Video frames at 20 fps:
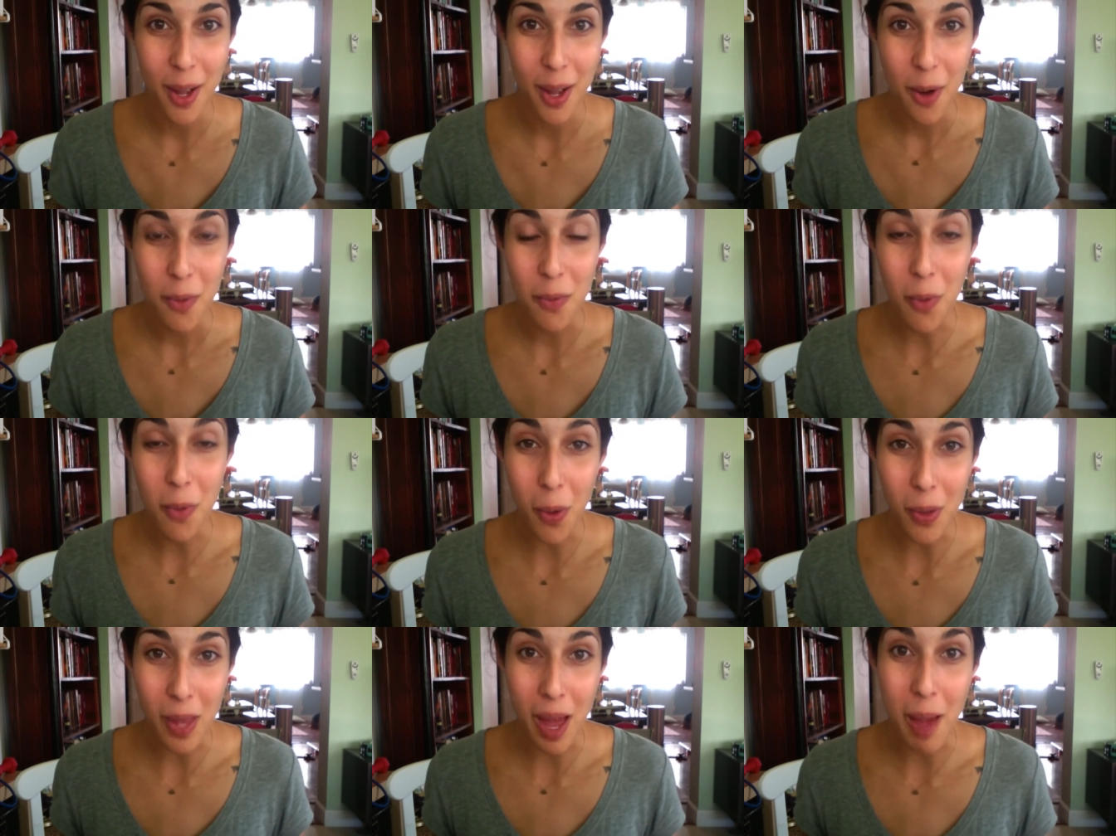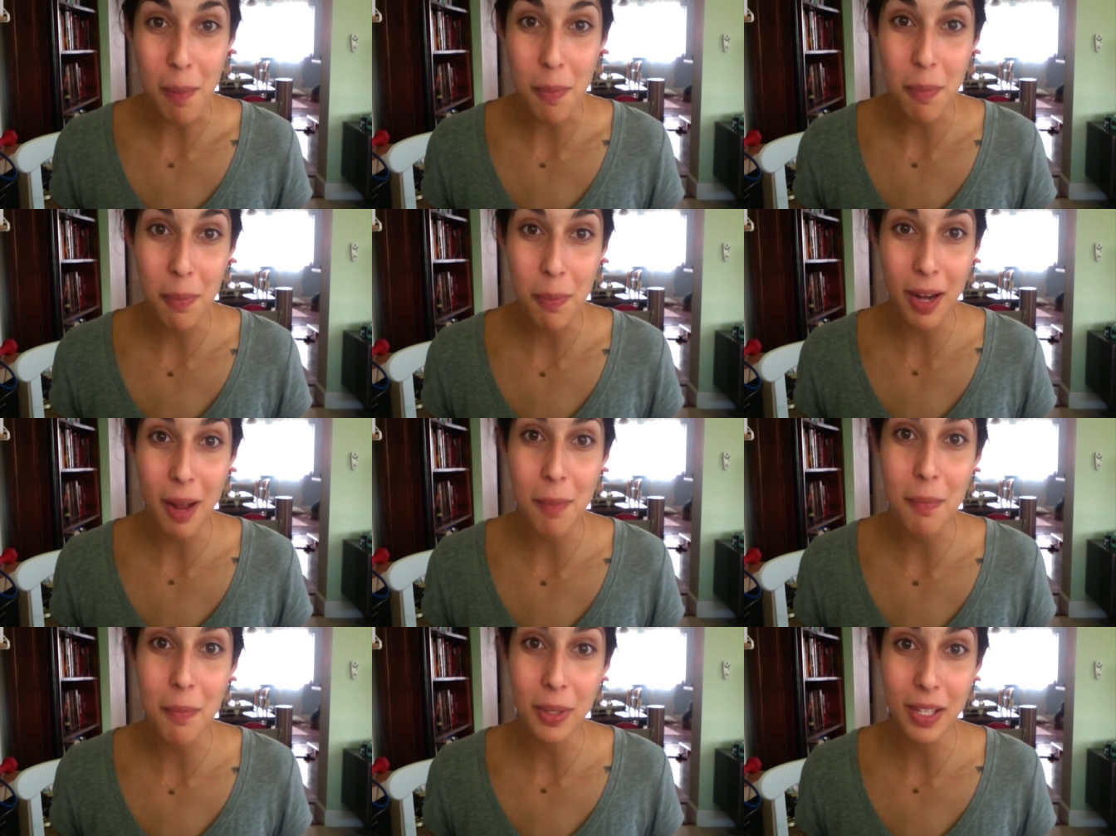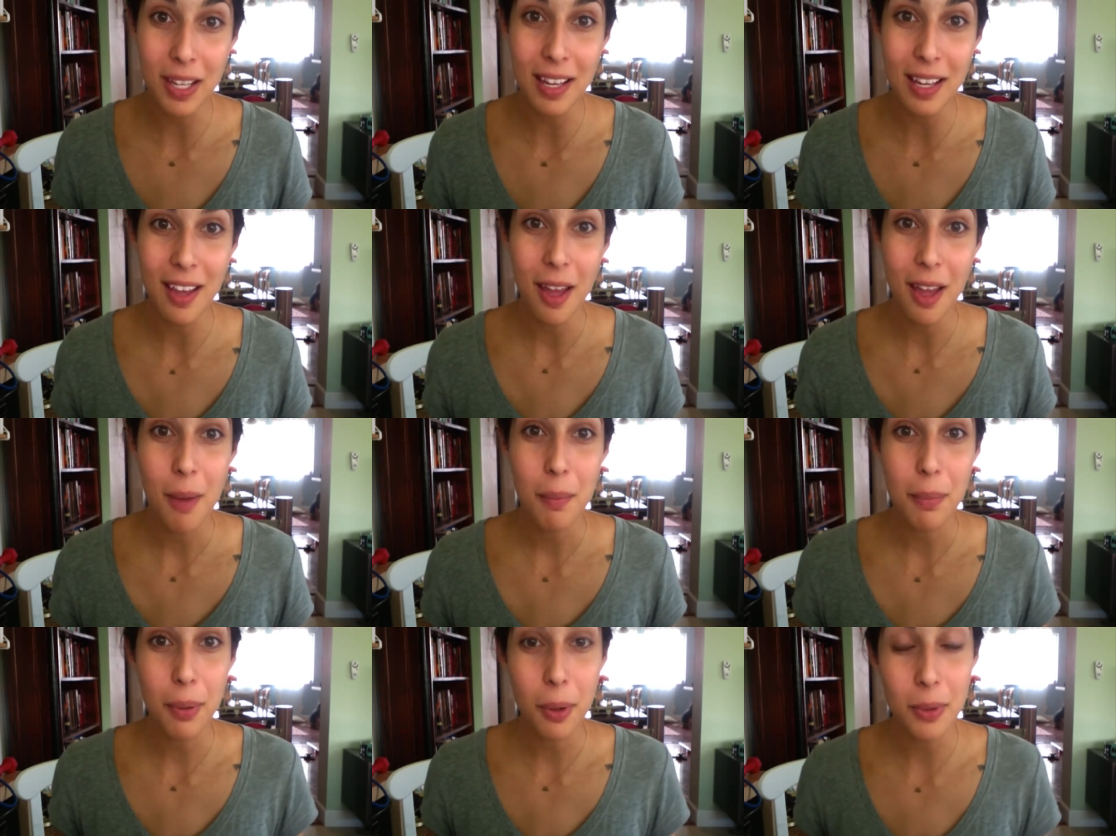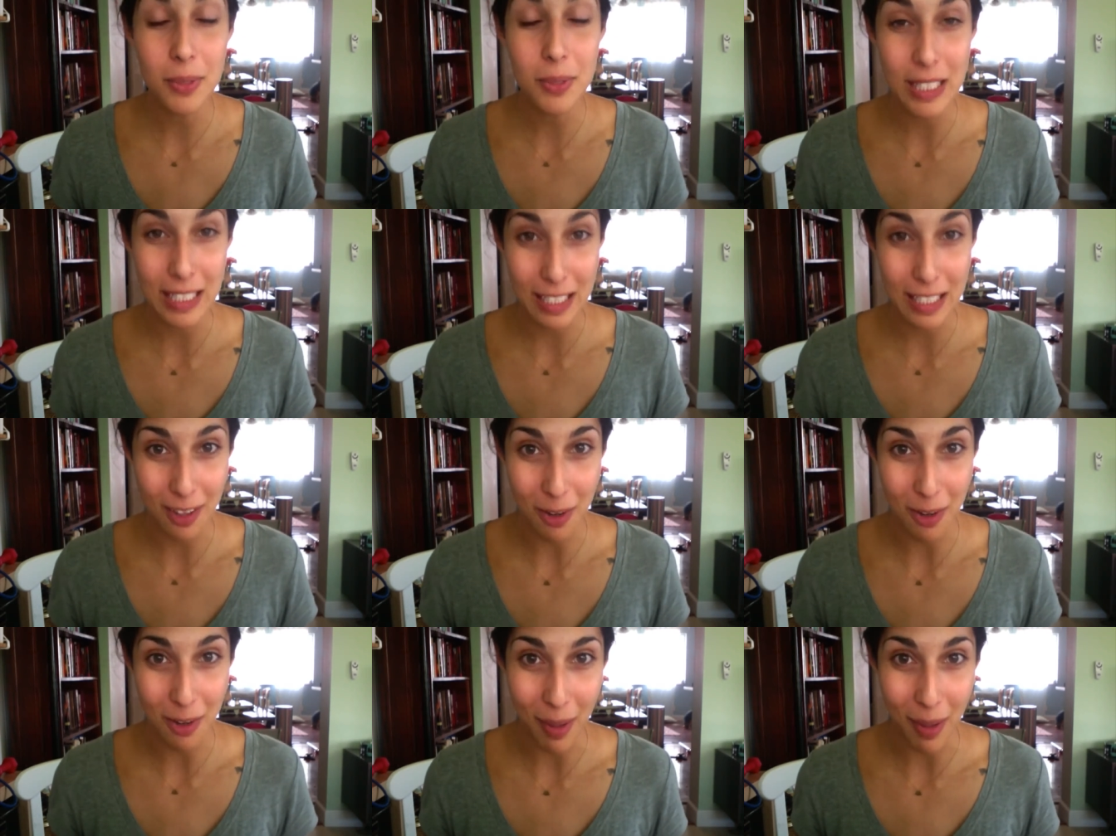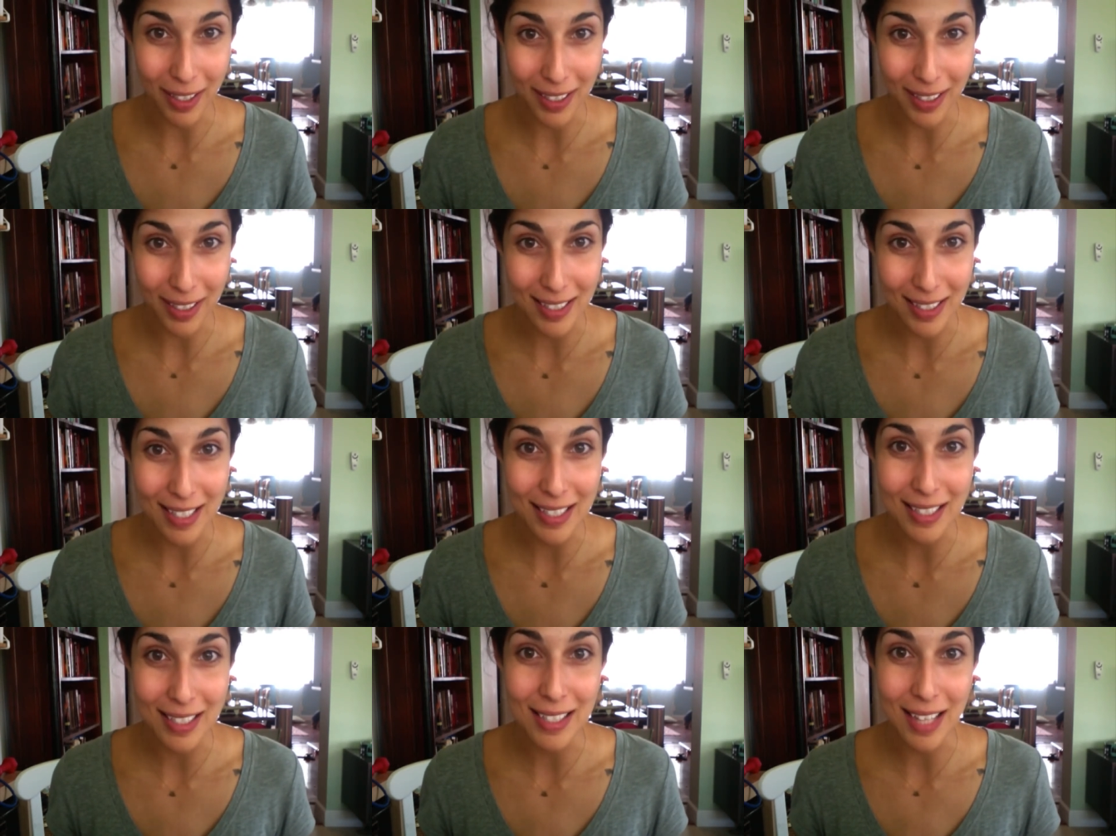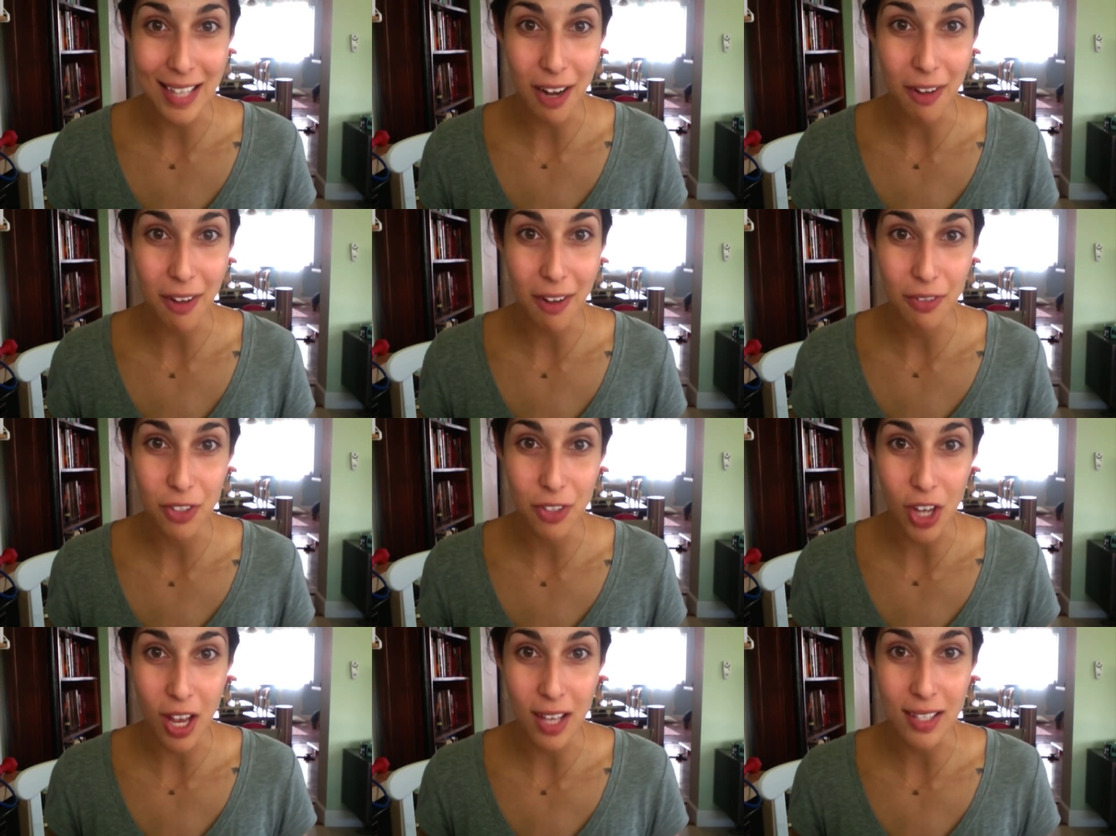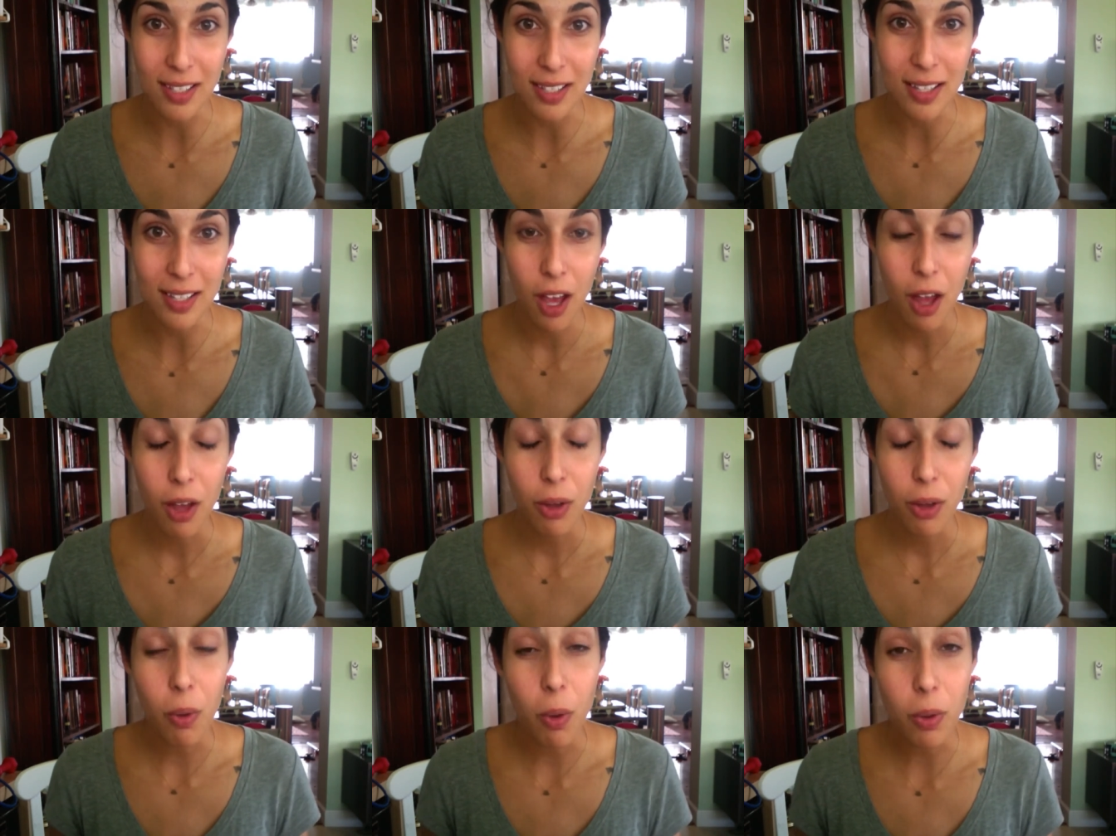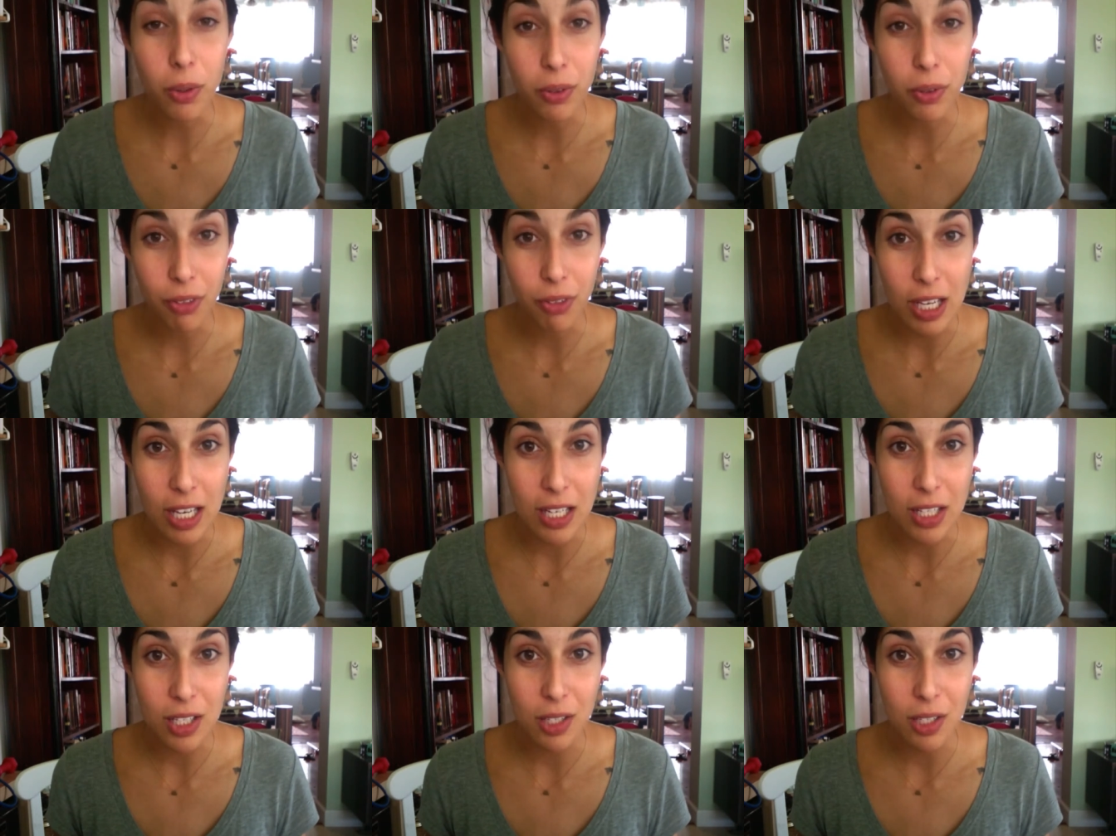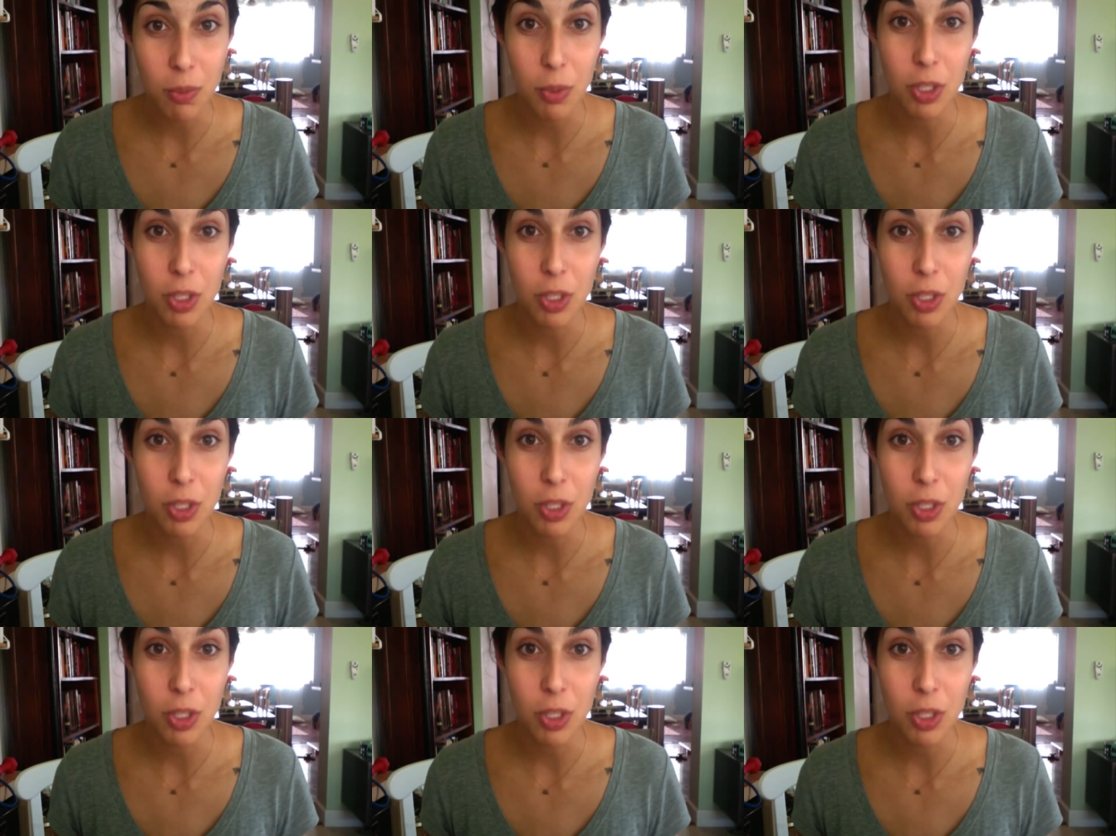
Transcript: roll up. But I'm putting protein in their bodies instead of just goldfish,